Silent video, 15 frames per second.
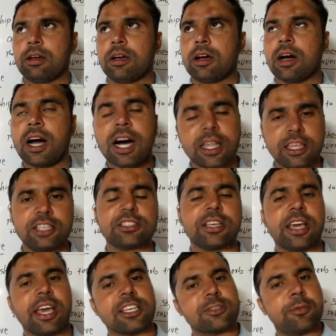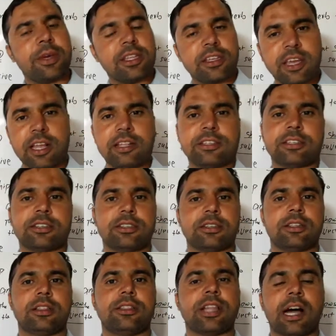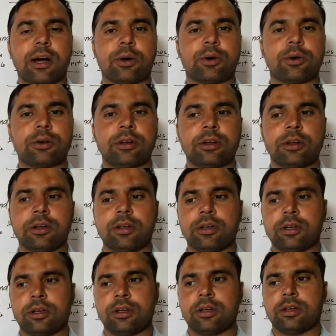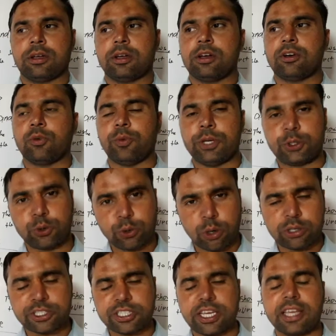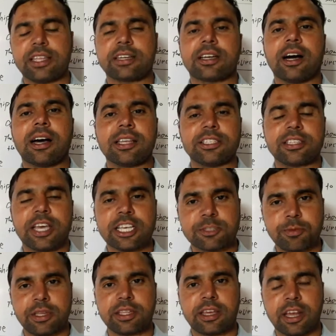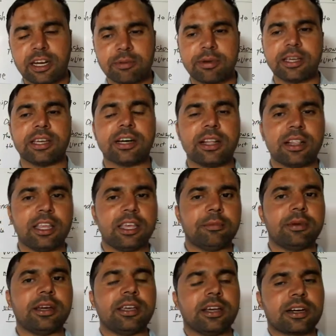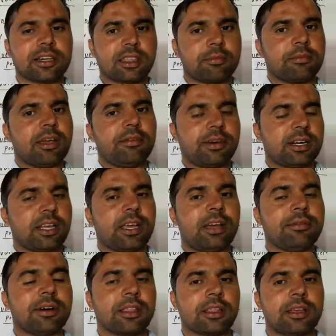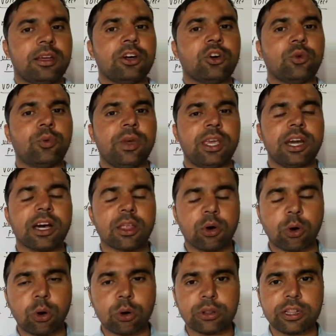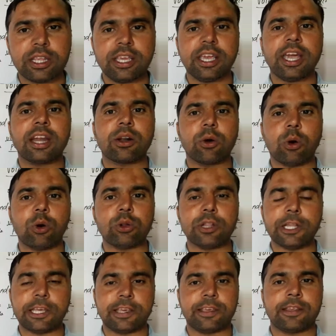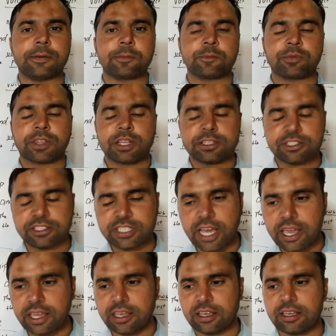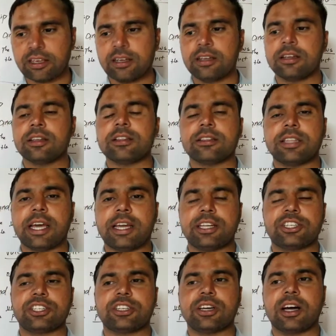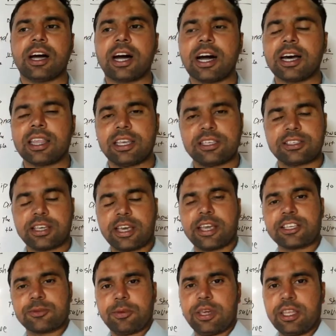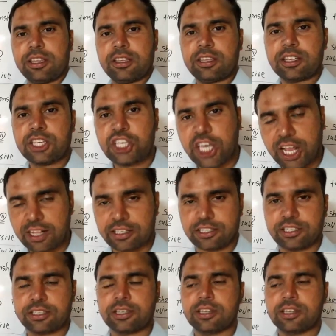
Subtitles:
Haris has been killed. Now, we do not say that Haris has been killed by Ali, by Akram, by whatever. We are only and only saying that Haris has been killed.